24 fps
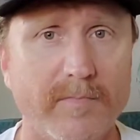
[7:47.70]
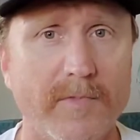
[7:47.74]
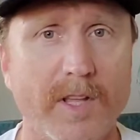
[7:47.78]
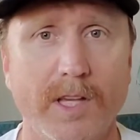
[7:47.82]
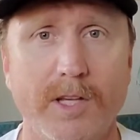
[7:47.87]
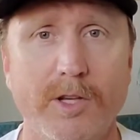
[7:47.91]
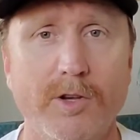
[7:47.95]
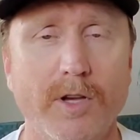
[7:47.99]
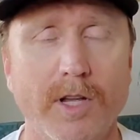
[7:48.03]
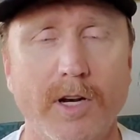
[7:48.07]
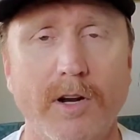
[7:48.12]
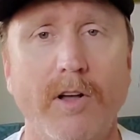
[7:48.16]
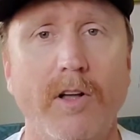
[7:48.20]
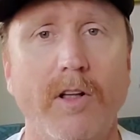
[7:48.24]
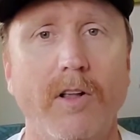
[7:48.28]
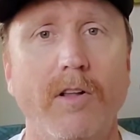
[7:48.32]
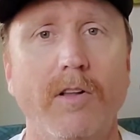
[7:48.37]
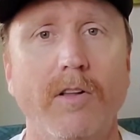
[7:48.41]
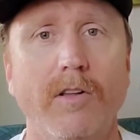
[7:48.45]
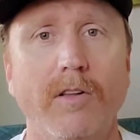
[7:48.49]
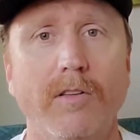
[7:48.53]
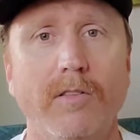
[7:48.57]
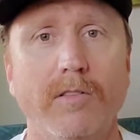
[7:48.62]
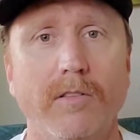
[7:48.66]
you can
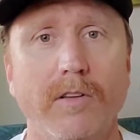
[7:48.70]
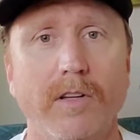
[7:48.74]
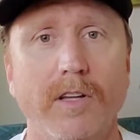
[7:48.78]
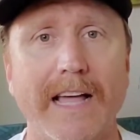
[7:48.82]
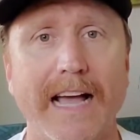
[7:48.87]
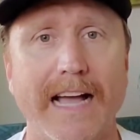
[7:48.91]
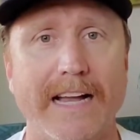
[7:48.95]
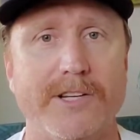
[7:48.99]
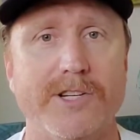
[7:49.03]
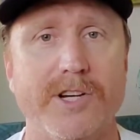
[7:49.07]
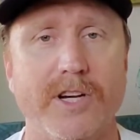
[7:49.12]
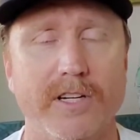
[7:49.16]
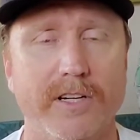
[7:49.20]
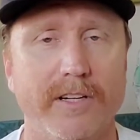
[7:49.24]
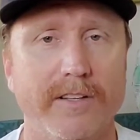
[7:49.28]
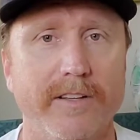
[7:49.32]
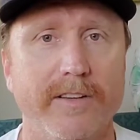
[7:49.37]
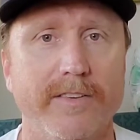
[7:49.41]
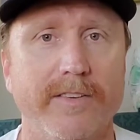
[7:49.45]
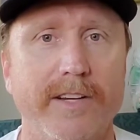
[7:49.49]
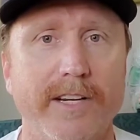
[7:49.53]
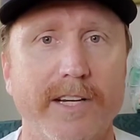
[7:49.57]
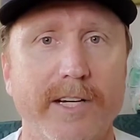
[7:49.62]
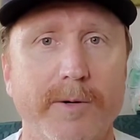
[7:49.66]
all latch onto
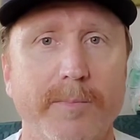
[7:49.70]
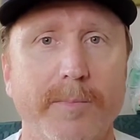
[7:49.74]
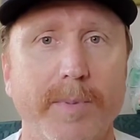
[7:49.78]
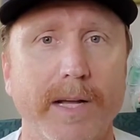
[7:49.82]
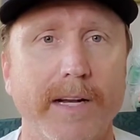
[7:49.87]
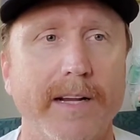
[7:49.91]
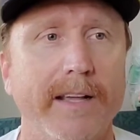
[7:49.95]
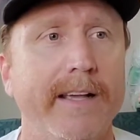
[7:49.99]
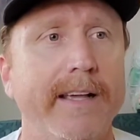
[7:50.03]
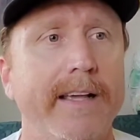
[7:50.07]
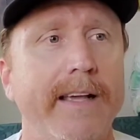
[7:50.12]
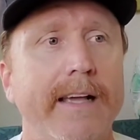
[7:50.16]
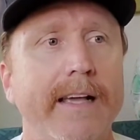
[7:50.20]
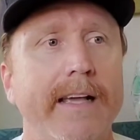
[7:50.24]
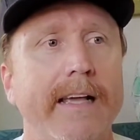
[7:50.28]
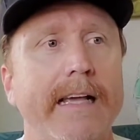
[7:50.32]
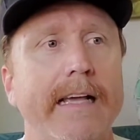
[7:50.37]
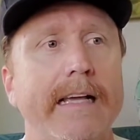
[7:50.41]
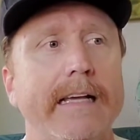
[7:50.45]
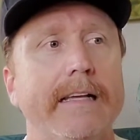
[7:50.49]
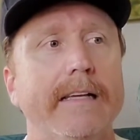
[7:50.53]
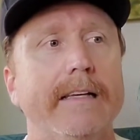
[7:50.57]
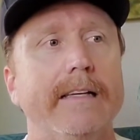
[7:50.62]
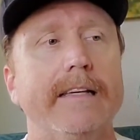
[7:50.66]
this here. But
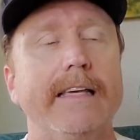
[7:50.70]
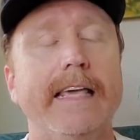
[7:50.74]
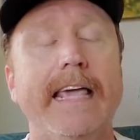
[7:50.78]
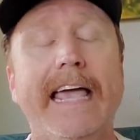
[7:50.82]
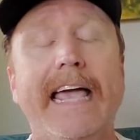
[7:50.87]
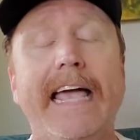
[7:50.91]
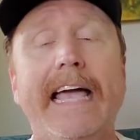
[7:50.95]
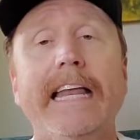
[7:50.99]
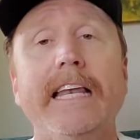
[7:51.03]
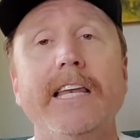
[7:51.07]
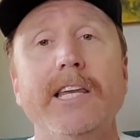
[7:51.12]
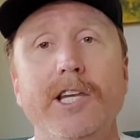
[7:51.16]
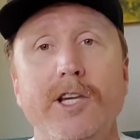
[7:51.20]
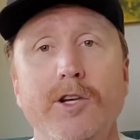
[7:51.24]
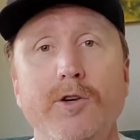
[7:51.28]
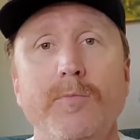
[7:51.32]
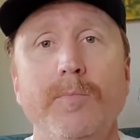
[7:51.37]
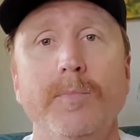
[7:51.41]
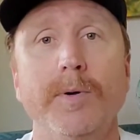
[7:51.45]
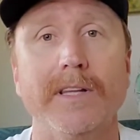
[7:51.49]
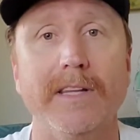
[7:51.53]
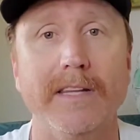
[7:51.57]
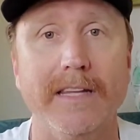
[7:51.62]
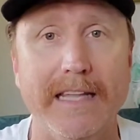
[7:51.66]
can
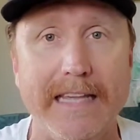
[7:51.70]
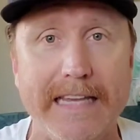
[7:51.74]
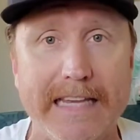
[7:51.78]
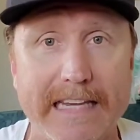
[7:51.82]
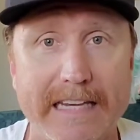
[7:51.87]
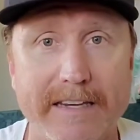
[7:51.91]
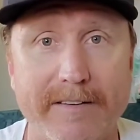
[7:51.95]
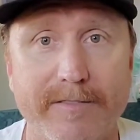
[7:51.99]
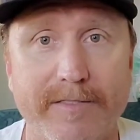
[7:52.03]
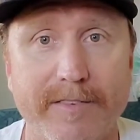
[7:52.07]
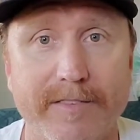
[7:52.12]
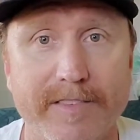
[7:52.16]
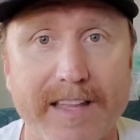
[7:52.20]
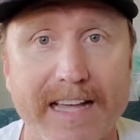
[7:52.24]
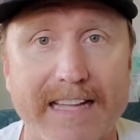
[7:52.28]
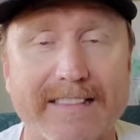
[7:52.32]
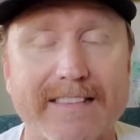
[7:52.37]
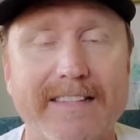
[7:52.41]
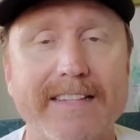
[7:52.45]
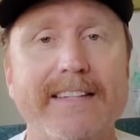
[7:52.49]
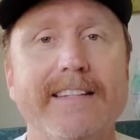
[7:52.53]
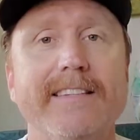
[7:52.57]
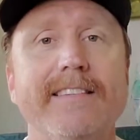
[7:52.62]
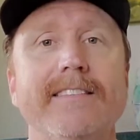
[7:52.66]
you believe
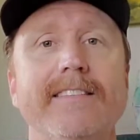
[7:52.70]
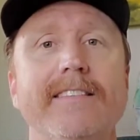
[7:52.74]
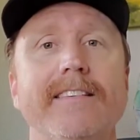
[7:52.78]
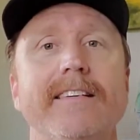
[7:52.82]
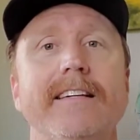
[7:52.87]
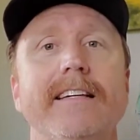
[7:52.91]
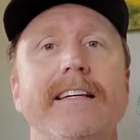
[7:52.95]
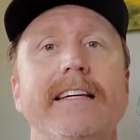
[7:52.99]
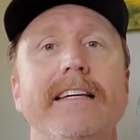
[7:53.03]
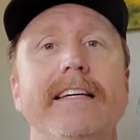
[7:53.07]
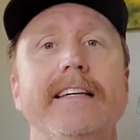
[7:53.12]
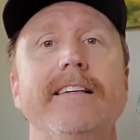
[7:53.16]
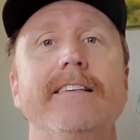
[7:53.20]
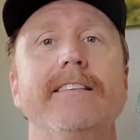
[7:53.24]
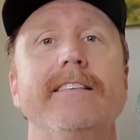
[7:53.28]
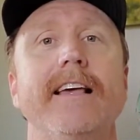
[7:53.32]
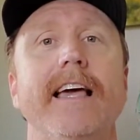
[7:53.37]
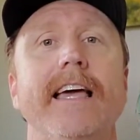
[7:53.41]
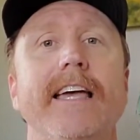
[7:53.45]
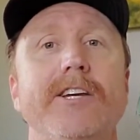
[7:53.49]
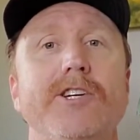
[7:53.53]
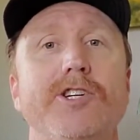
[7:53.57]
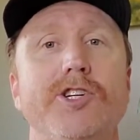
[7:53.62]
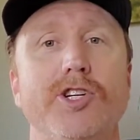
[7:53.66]
that this is
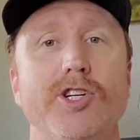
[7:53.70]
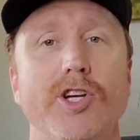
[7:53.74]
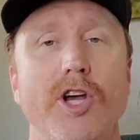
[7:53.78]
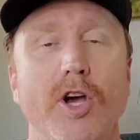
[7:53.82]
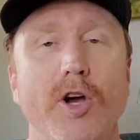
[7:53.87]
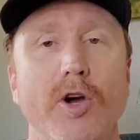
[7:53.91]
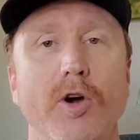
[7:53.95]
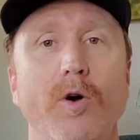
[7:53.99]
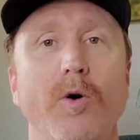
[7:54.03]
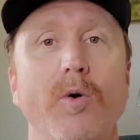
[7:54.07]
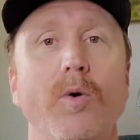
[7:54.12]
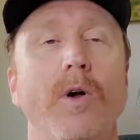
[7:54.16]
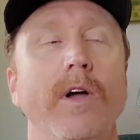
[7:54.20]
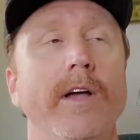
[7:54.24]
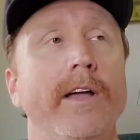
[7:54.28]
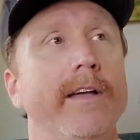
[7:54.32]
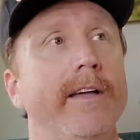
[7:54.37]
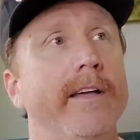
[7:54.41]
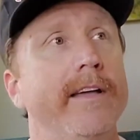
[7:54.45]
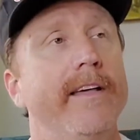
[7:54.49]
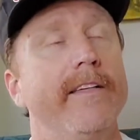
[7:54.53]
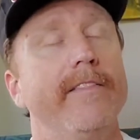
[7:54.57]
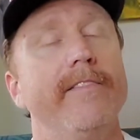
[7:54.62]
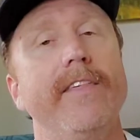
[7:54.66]
a show
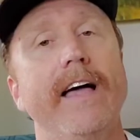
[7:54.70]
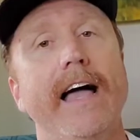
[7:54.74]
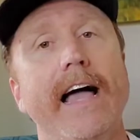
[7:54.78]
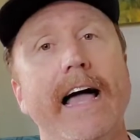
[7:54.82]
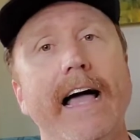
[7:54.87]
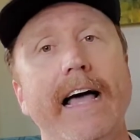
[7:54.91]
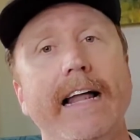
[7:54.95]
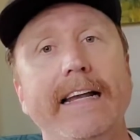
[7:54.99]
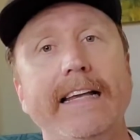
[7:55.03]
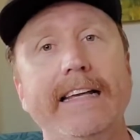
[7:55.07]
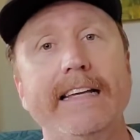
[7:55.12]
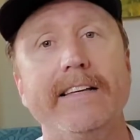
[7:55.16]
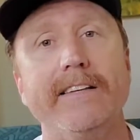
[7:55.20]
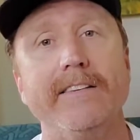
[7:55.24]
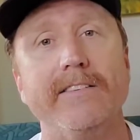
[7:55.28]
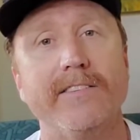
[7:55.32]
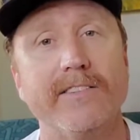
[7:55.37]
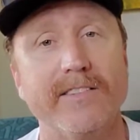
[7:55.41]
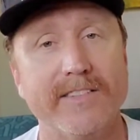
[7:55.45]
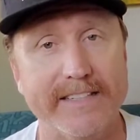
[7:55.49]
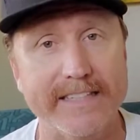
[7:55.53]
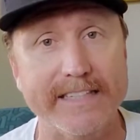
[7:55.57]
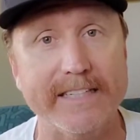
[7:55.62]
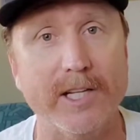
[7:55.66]
that is
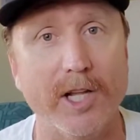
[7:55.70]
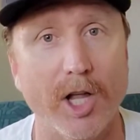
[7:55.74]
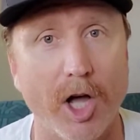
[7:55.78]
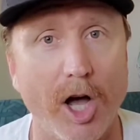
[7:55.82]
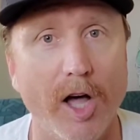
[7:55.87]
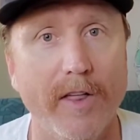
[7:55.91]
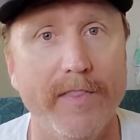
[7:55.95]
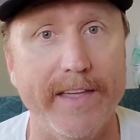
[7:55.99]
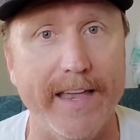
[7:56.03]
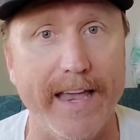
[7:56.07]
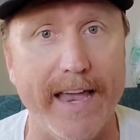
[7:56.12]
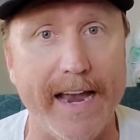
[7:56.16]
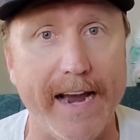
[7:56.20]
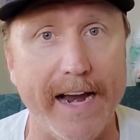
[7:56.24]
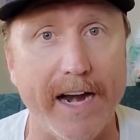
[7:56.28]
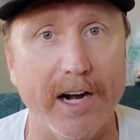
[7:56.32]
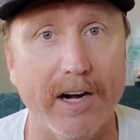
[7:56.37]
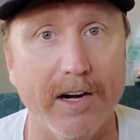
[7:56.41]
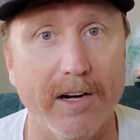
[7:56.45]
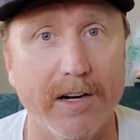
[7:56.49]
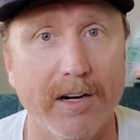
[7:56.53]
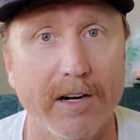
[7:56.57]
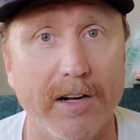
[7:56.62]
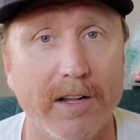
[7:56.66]
still on the
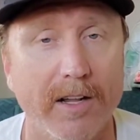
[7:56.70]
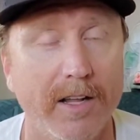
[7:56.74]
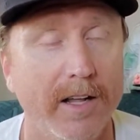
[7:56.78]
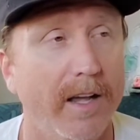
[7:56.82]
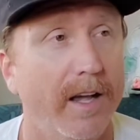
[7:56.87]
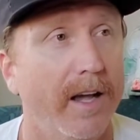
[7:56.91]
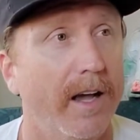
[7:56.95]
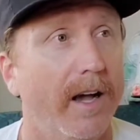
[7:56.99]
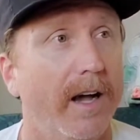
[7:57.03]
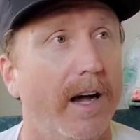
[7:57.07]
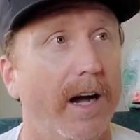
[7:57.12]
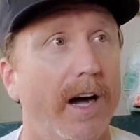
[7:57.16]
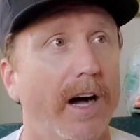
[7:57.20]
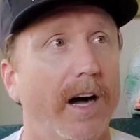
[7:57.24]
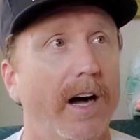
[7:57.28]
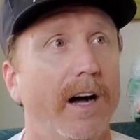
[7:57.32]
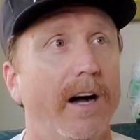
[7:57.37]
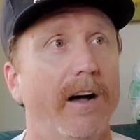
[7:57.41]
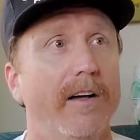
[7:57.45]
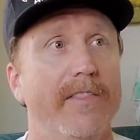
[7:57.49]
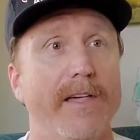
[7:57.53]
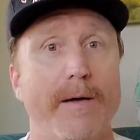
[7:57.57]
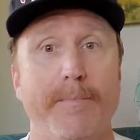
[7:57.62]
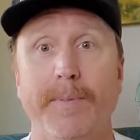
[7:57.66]
air?
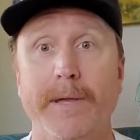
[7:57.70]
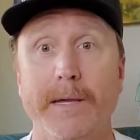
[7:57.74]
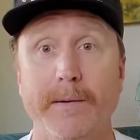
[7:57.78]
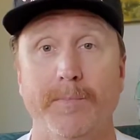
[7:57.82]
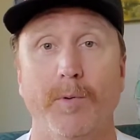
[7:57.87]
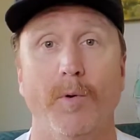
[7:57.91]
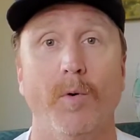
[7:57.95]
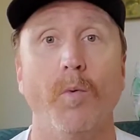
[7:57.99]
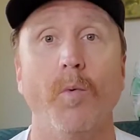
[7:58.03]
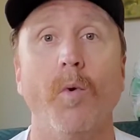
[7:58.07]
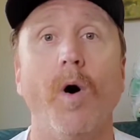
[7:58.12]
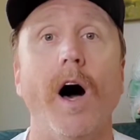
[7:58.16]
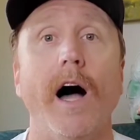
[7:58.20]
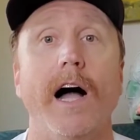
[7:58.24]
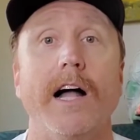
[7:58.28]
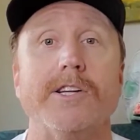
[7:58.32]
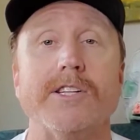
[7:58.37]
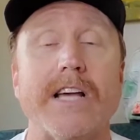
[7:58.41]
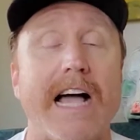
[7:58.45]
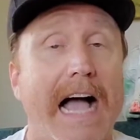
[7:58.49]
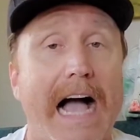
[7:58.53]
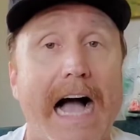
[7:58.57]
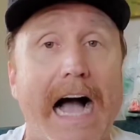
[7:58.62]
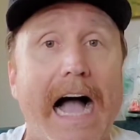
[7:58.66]
That people
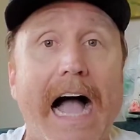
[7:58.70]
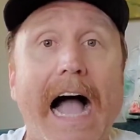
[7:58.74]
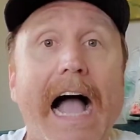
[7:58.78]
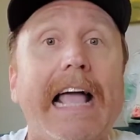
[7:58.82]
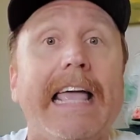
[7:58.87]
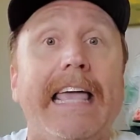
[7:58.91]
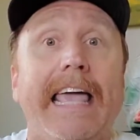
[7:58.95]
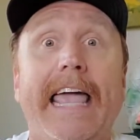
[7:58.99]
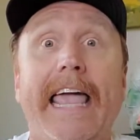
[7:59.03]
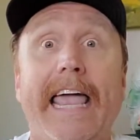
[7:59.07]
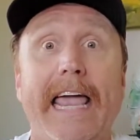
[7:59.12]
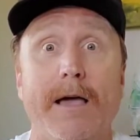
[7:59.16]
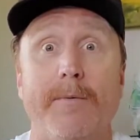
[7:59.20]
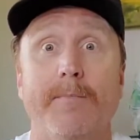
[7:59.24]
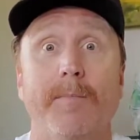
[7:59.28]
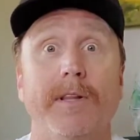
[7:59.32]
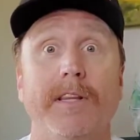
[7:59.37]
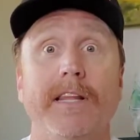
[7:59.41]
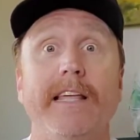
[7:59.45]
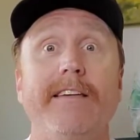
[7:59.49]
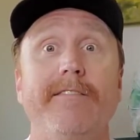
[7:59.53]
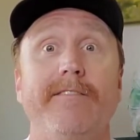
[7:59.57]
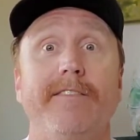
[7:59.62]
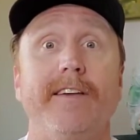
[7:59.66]
watch. I can't
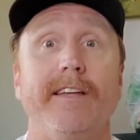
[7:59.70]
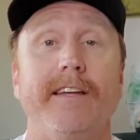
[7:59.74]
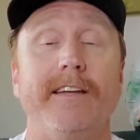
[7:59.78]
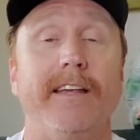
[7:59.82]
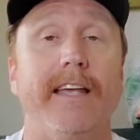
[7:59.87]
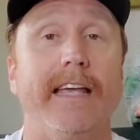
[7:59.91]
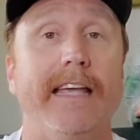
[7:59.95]
believe it.